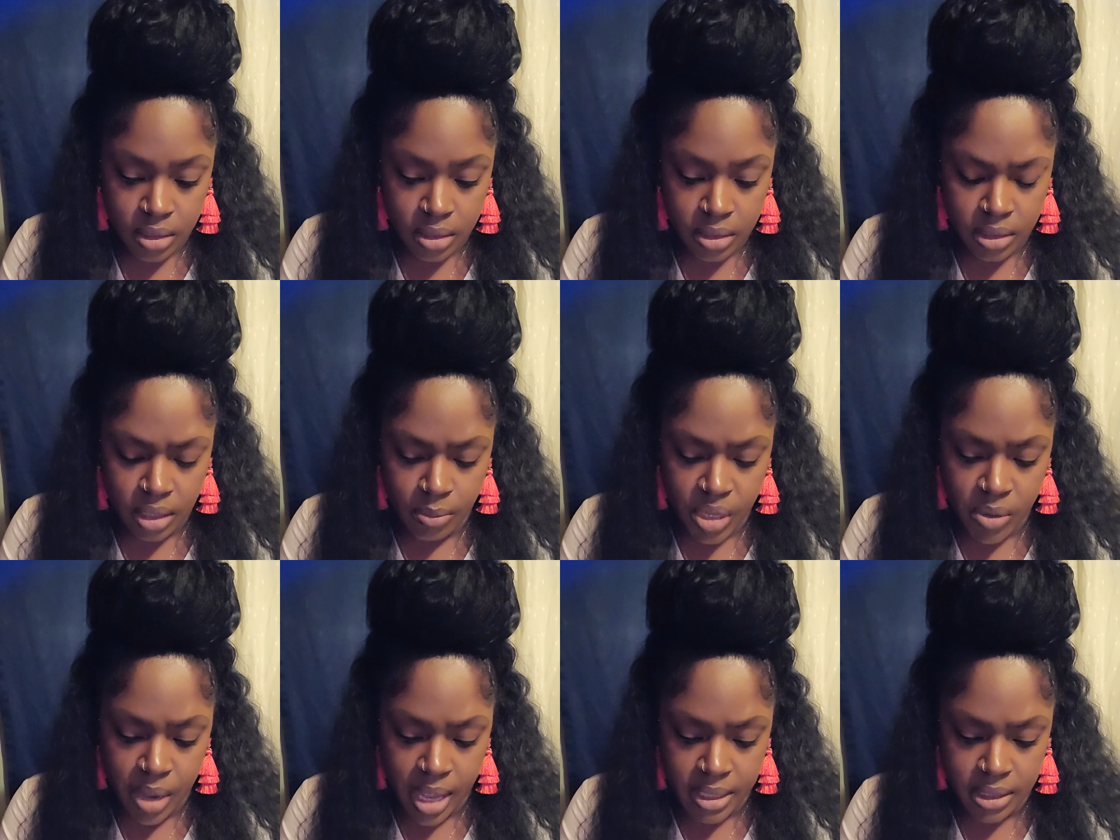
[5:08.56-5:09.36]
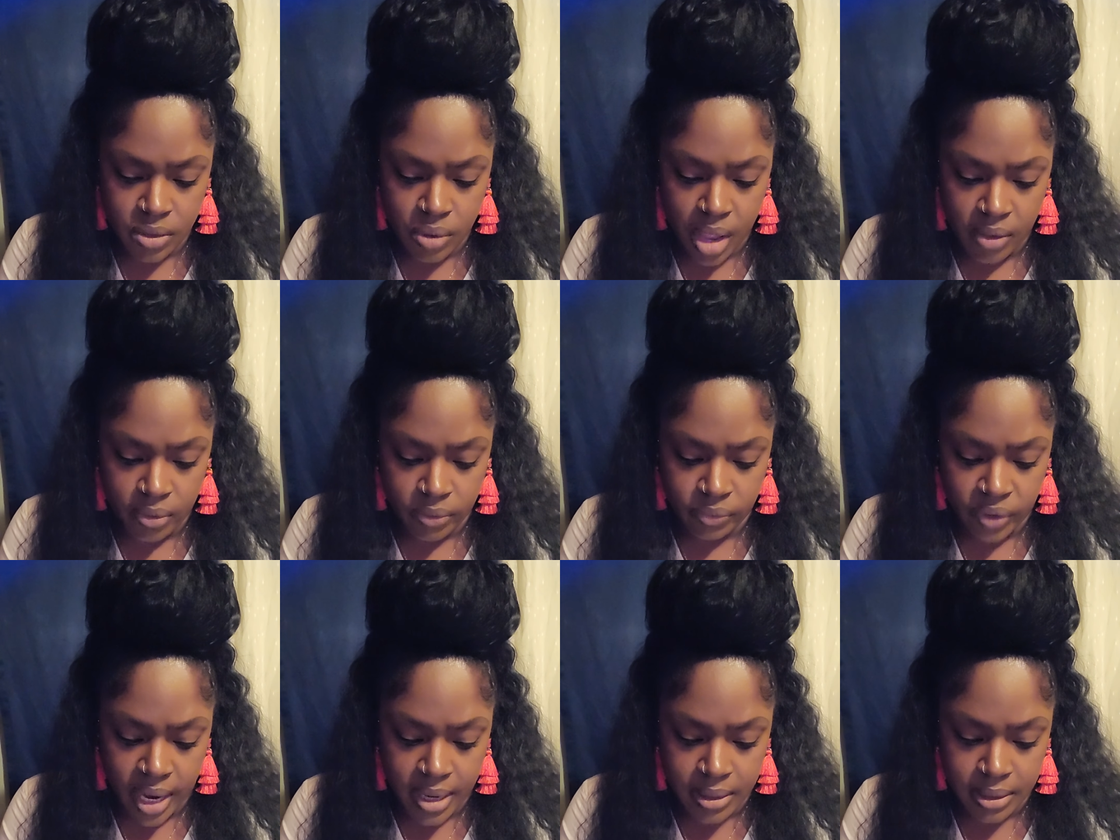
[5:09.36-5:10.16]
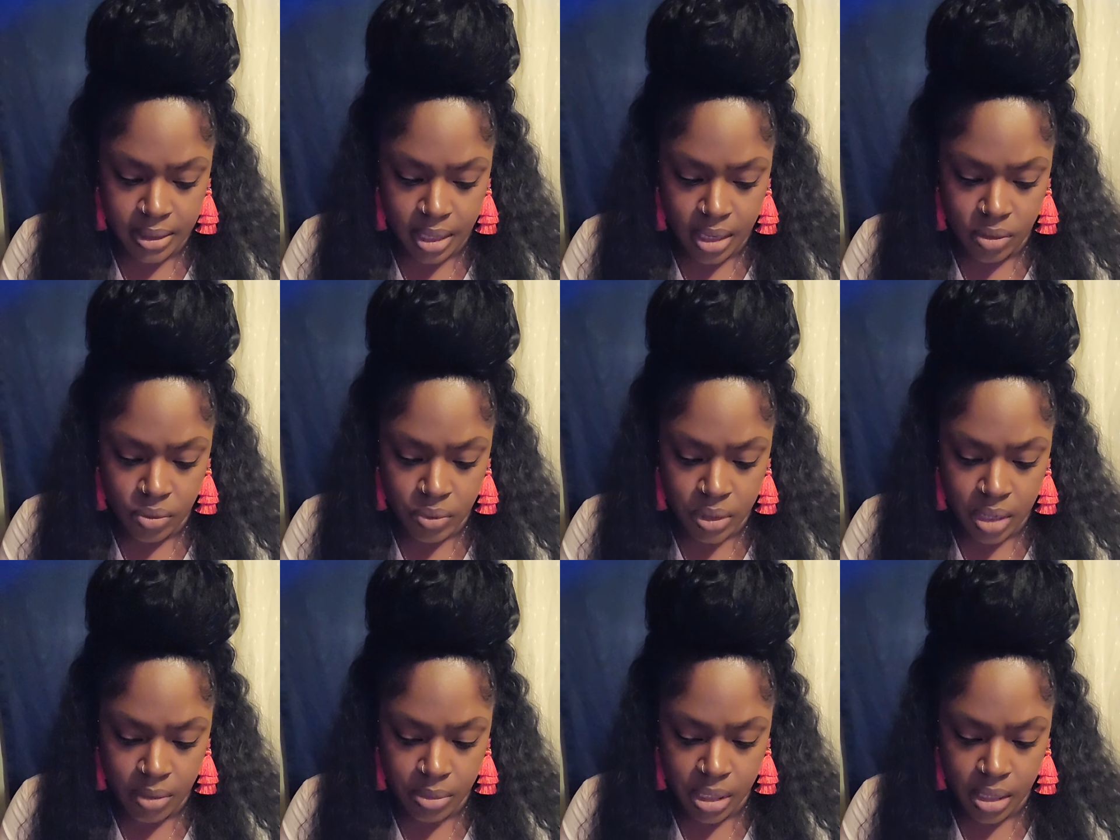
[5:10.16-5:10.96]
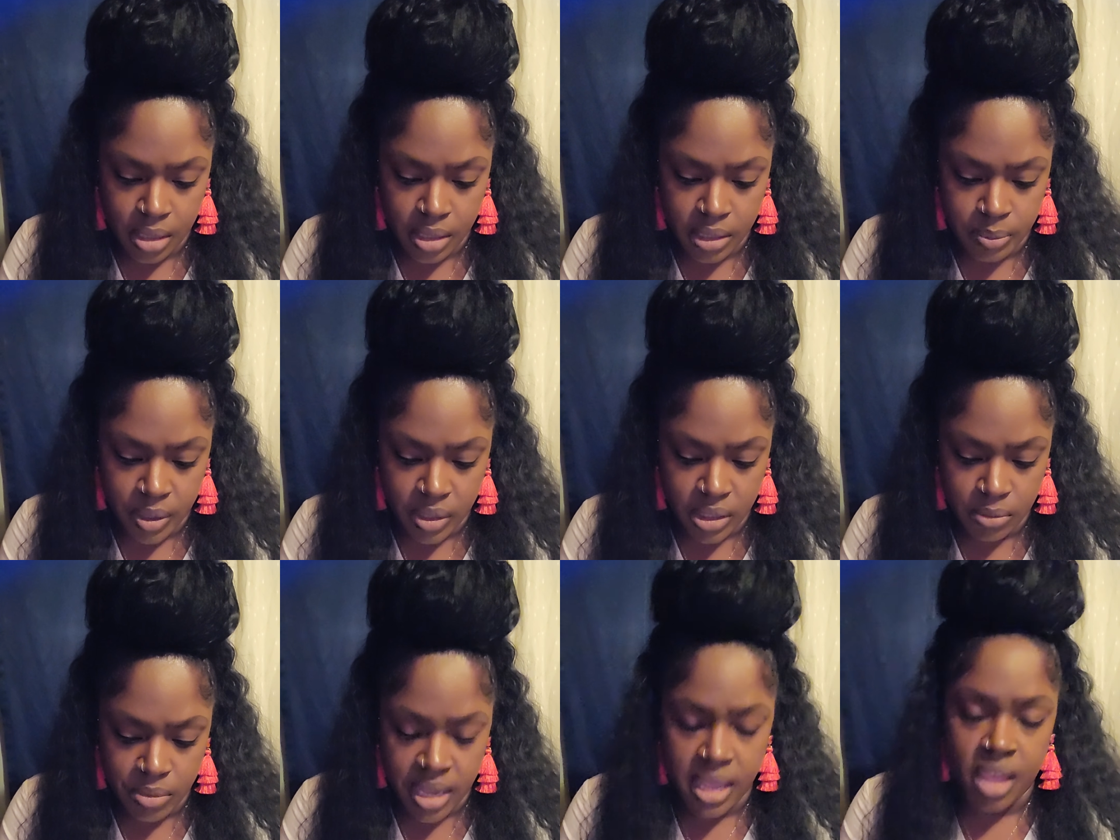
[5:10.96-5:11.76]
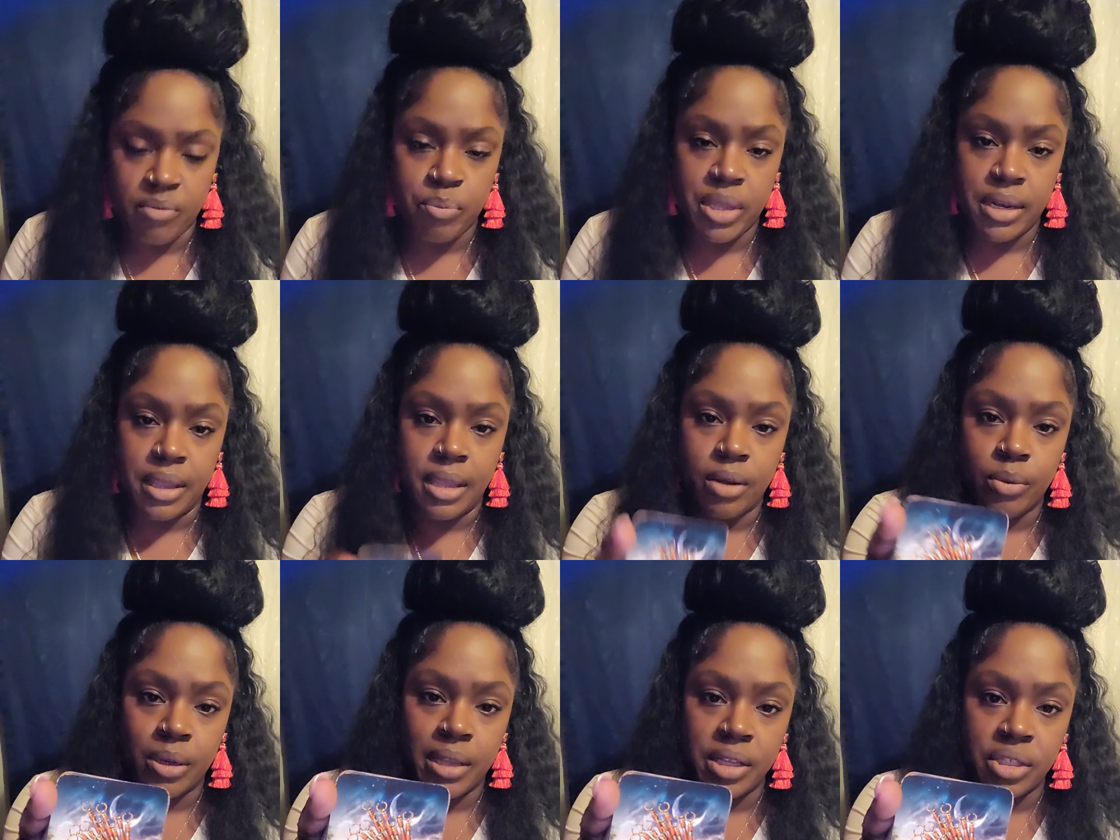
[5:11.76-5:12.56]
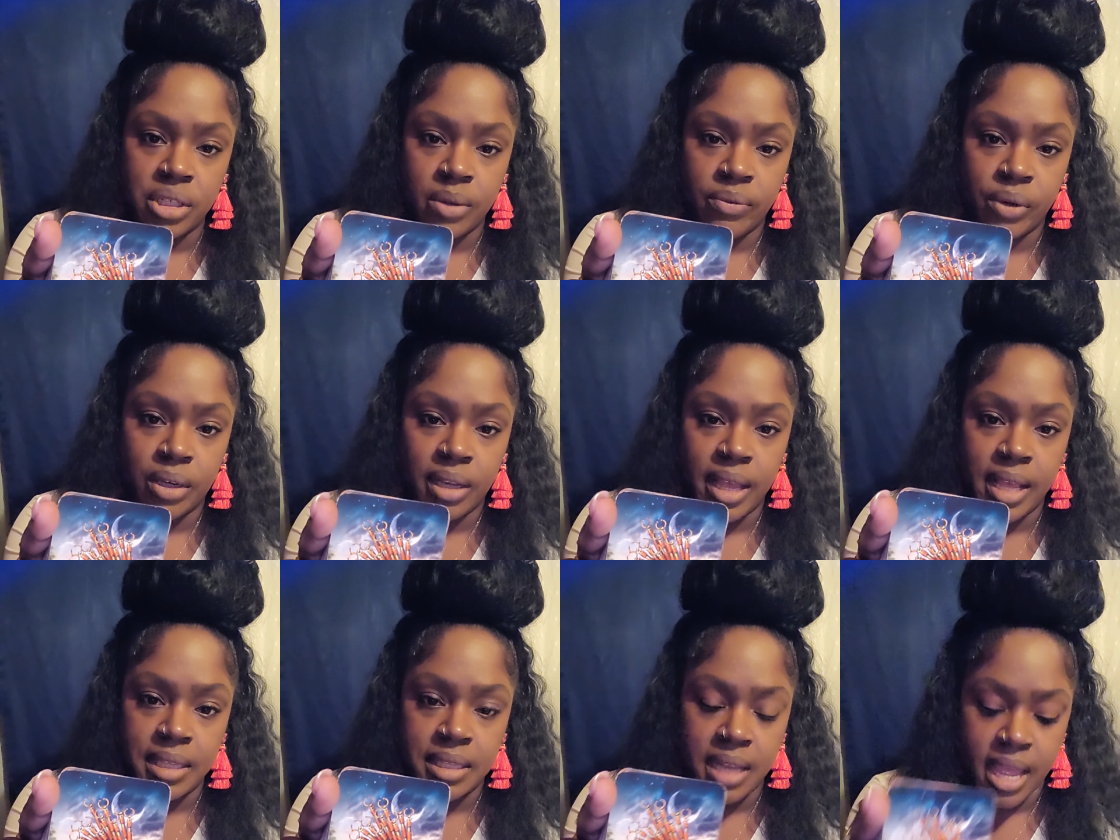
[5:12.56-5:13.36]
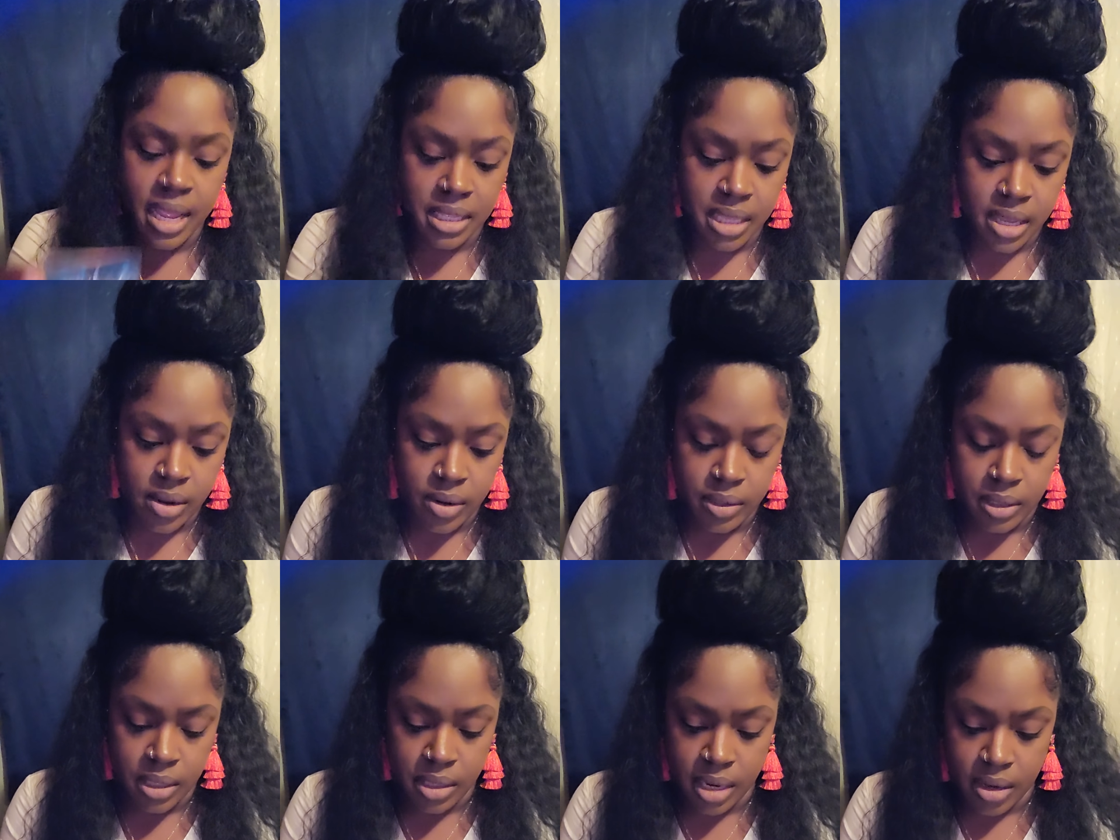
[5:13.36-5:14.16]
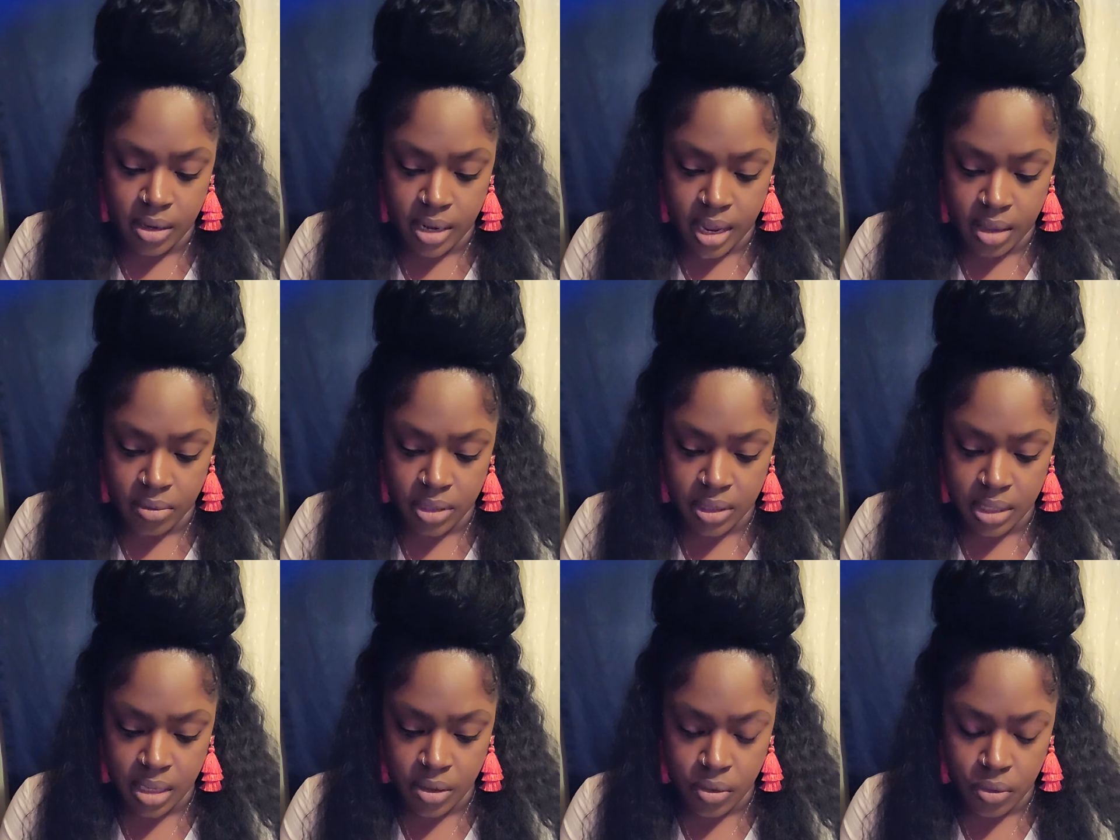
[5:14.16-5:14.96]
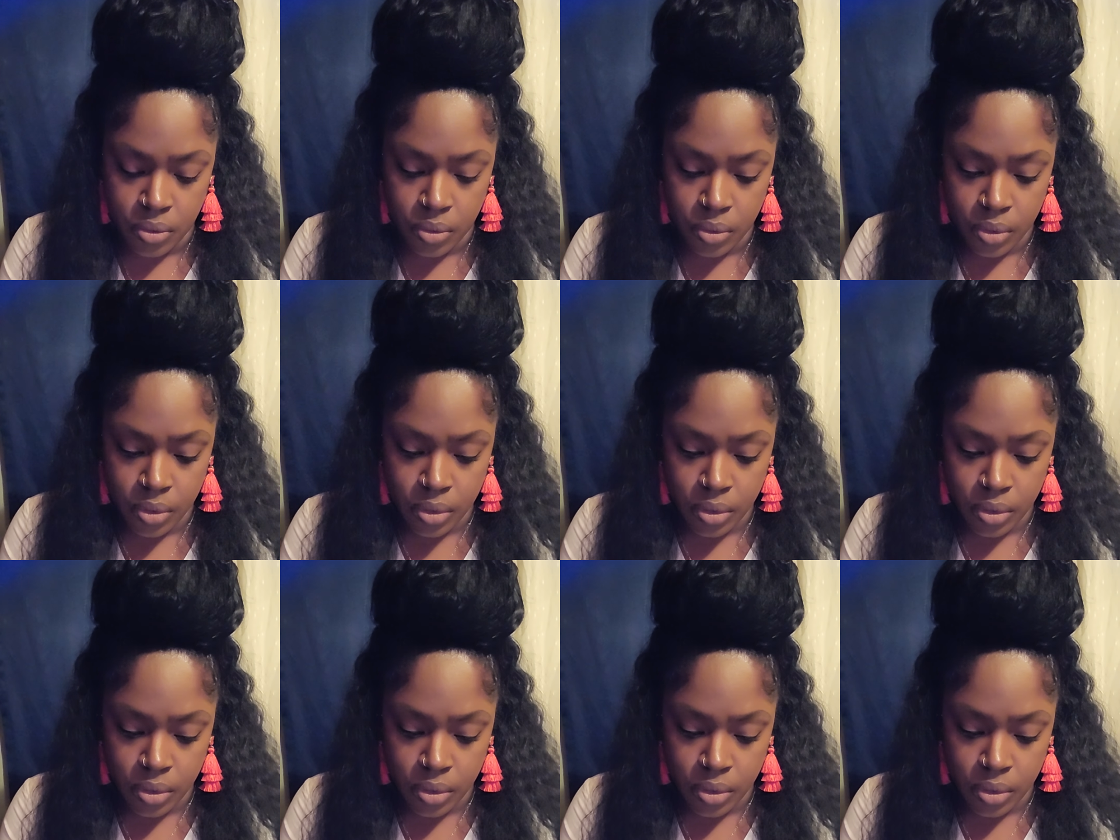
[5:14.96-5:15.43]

some of you guys, you have a fire sign who's coming in. This person may have been in a relationship for the last nine years and they are now single